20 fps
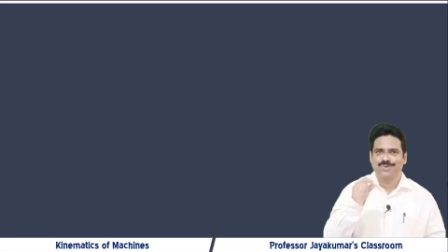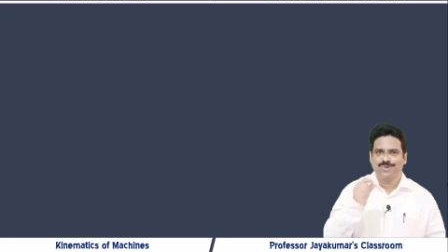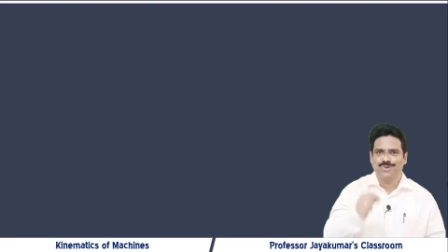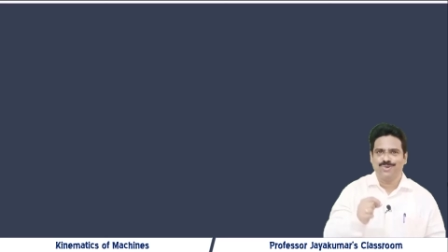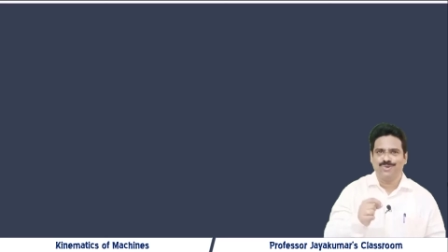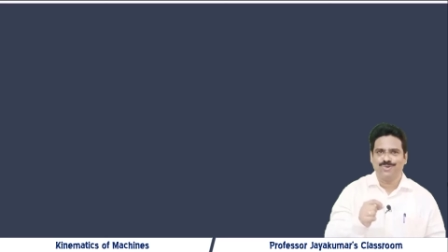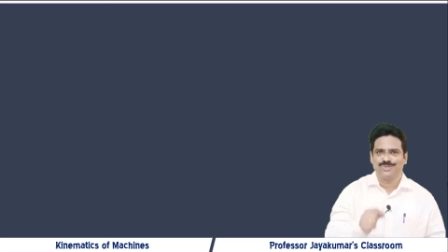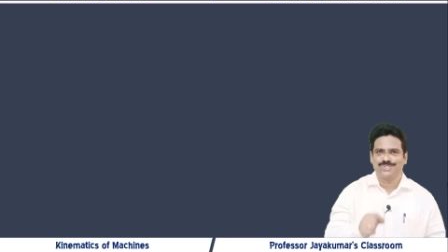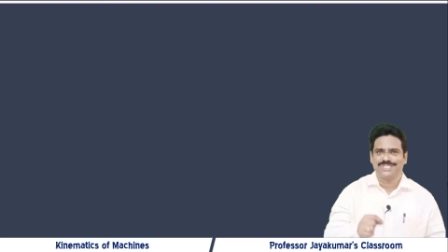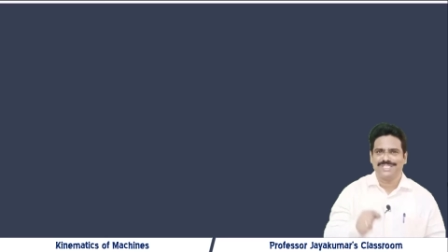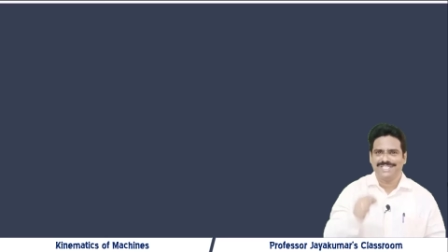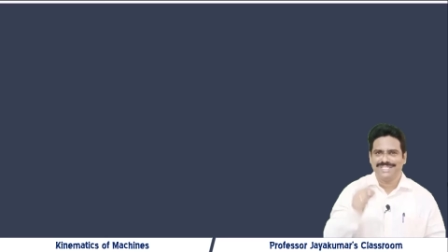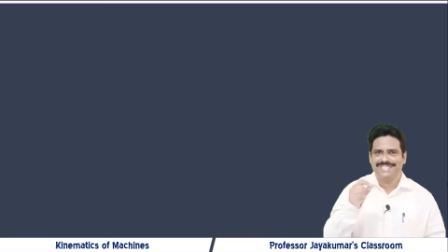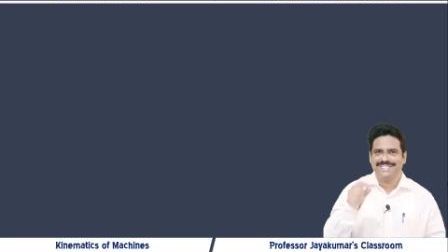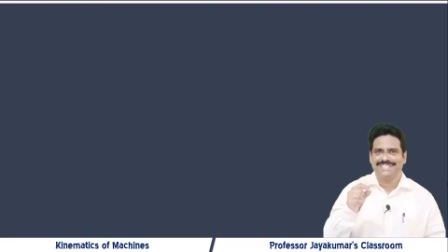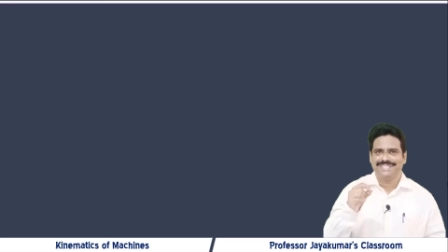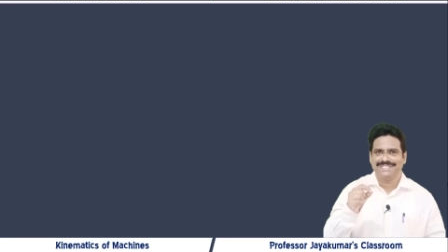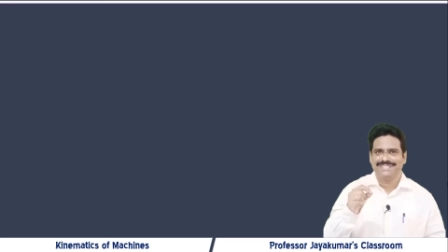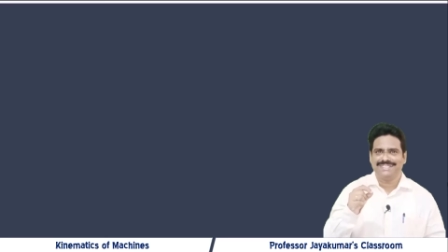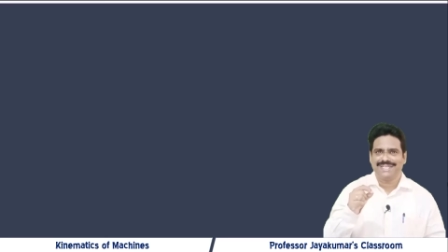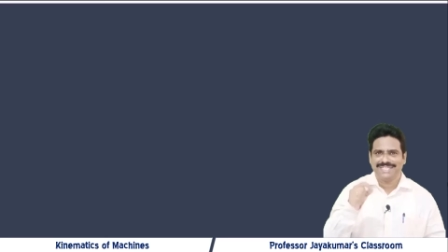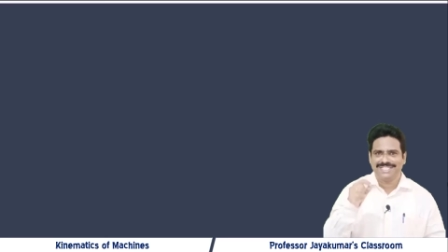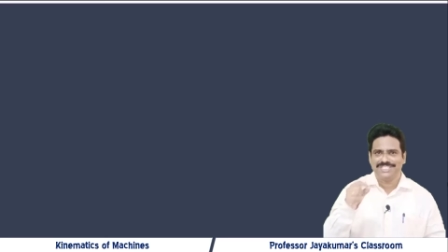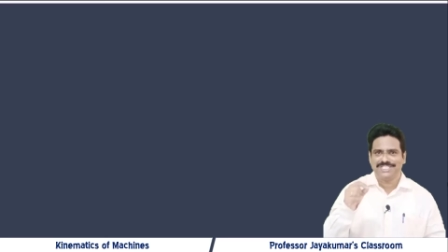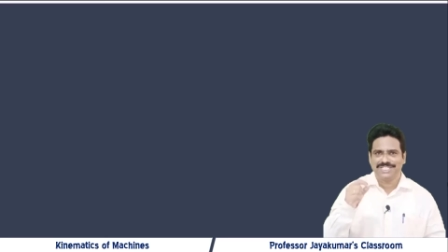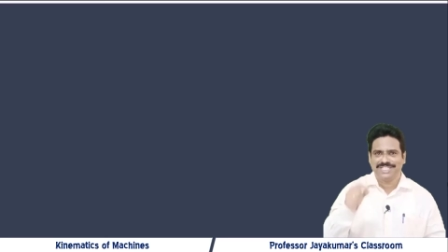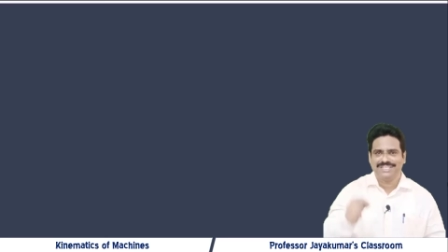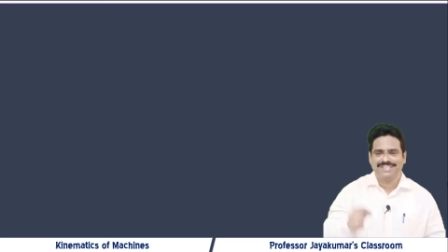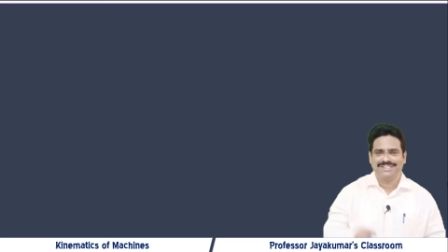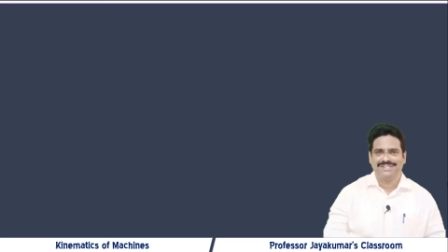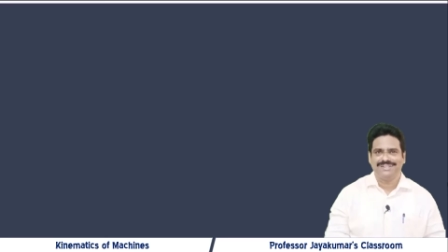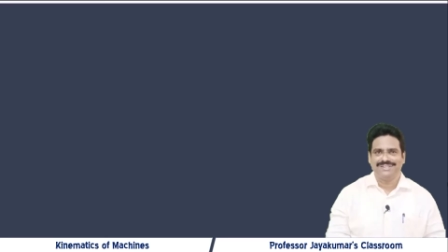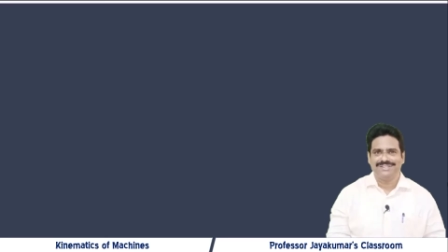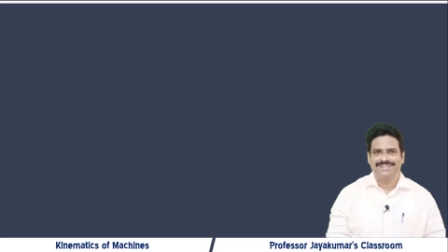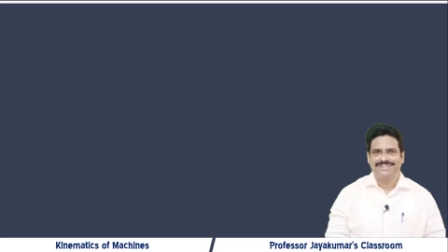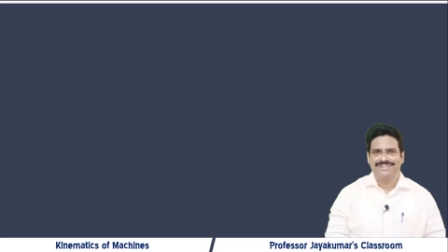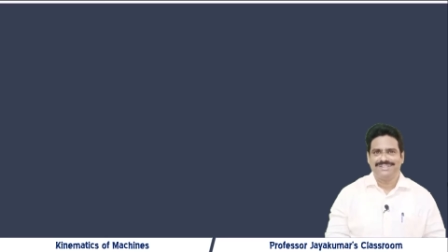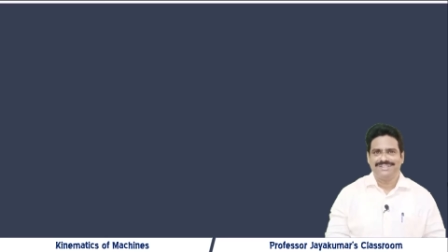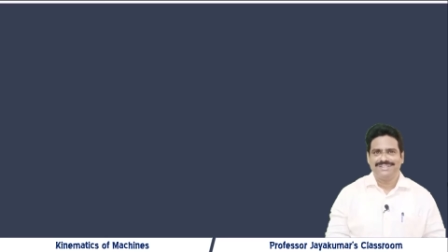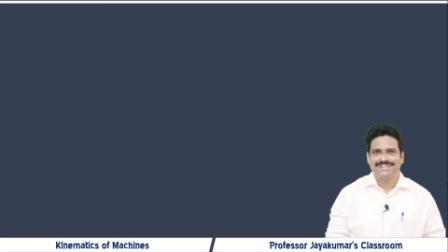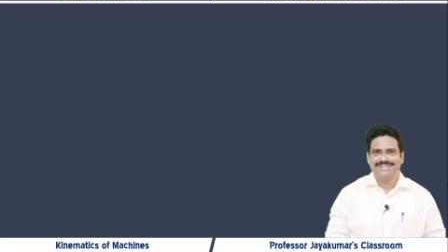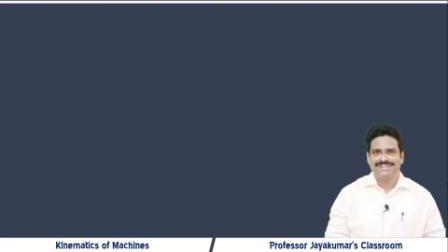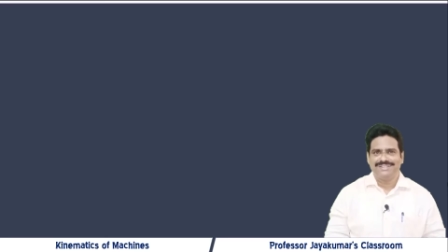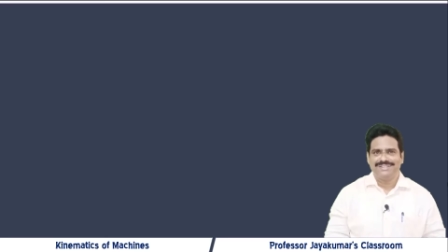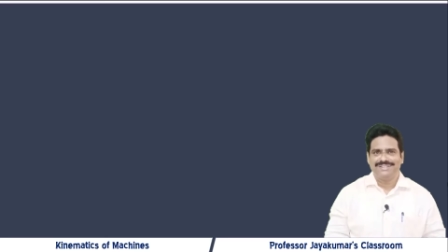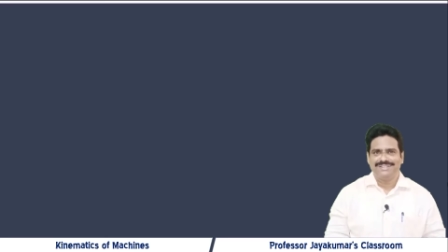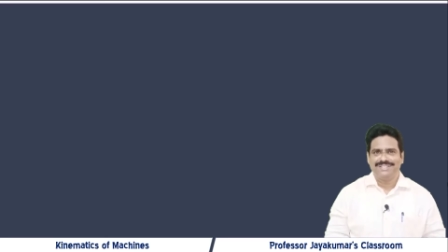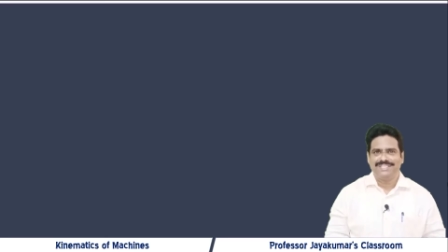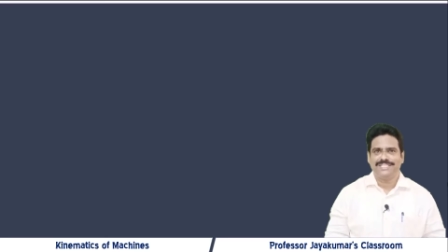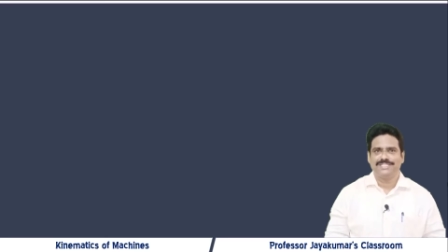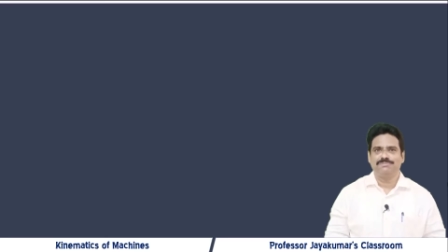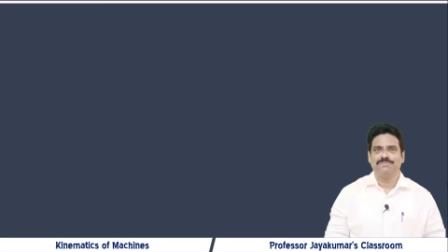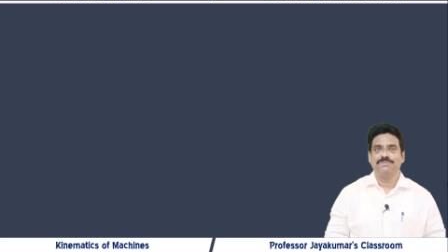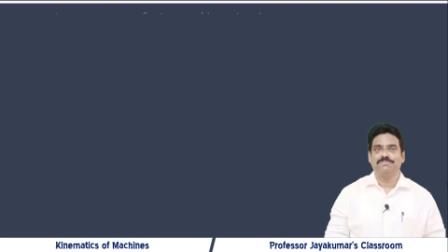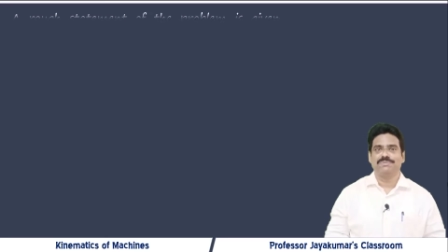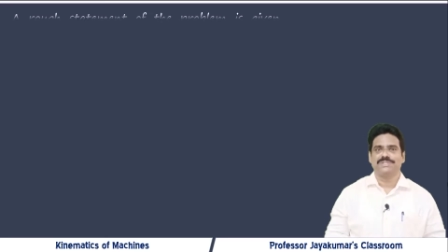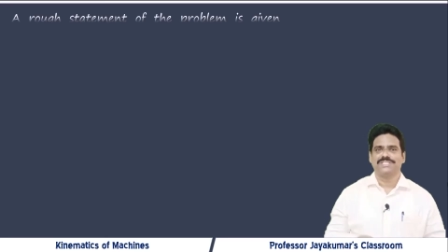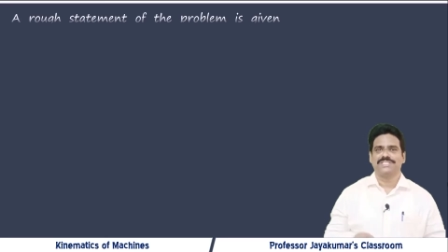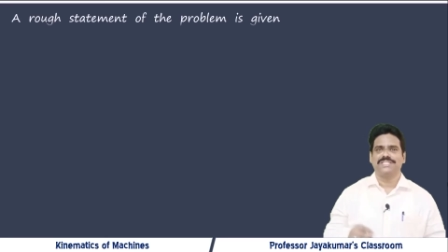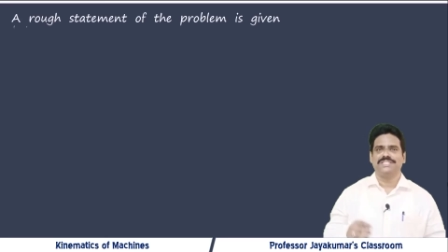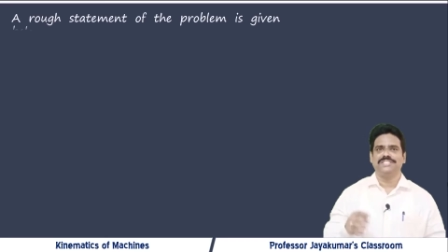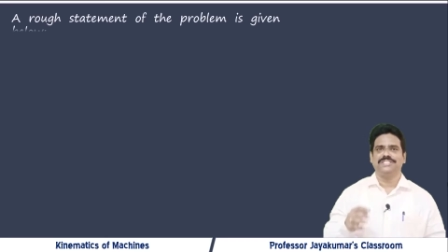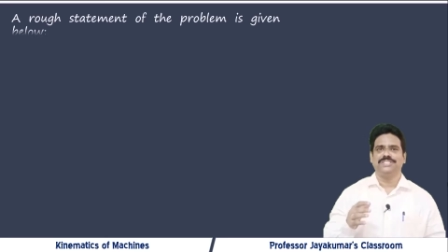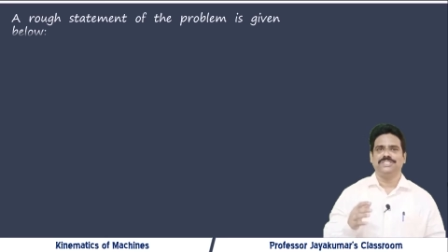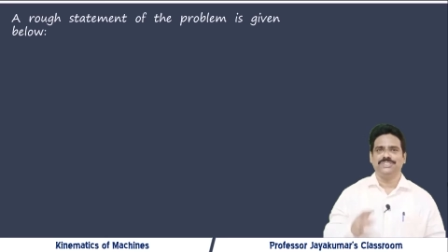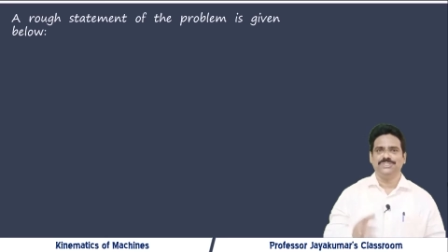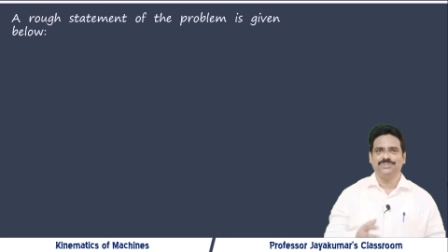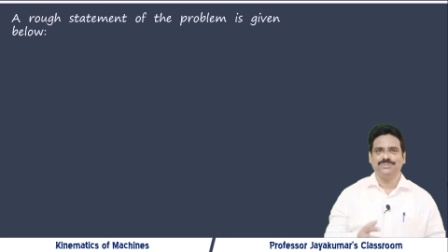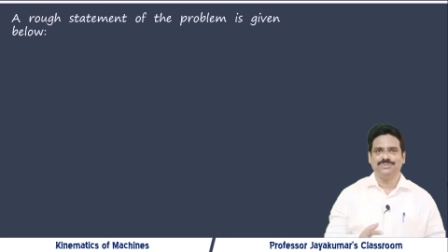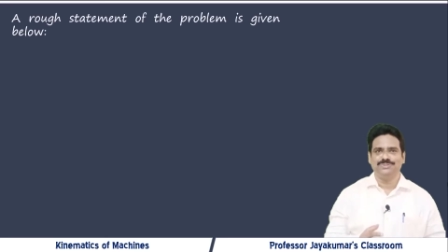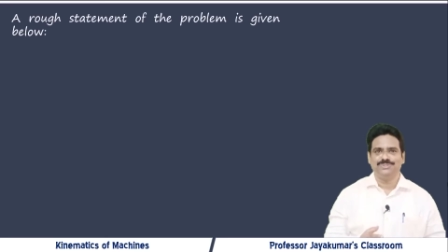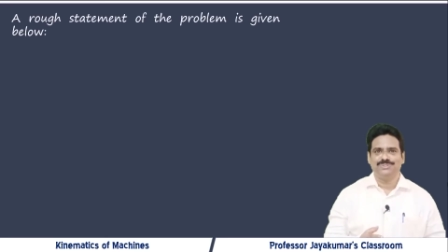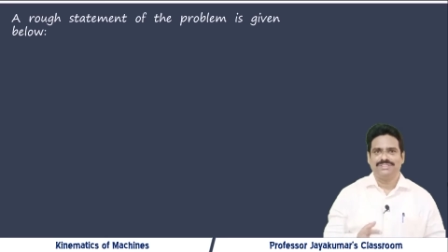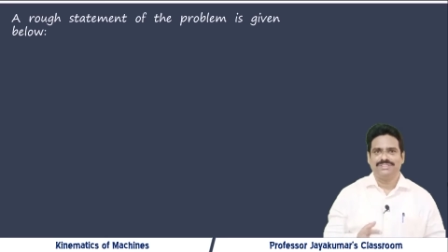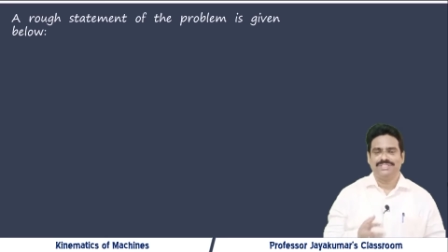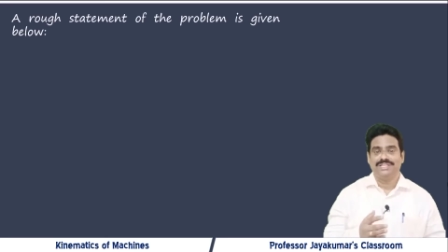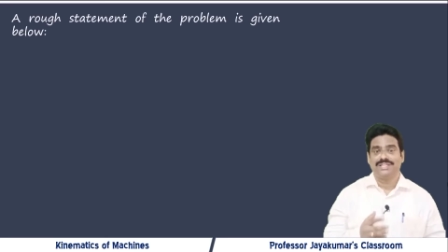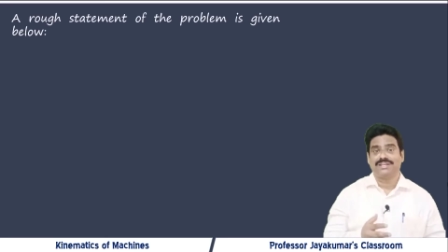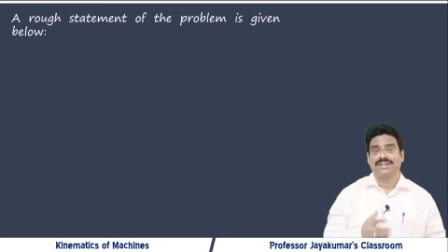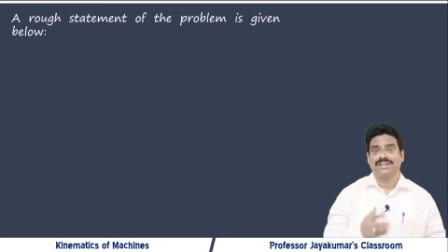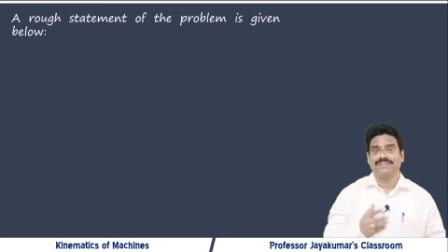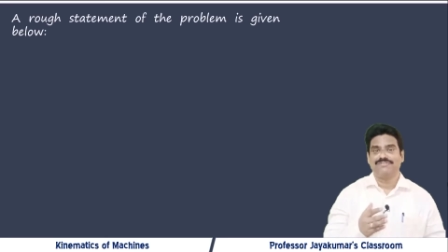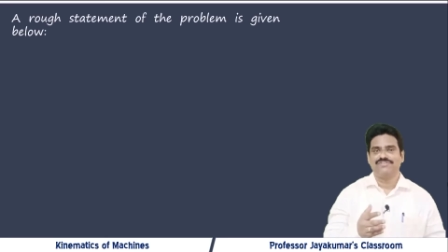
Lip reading: course in a nutshell, let me present you a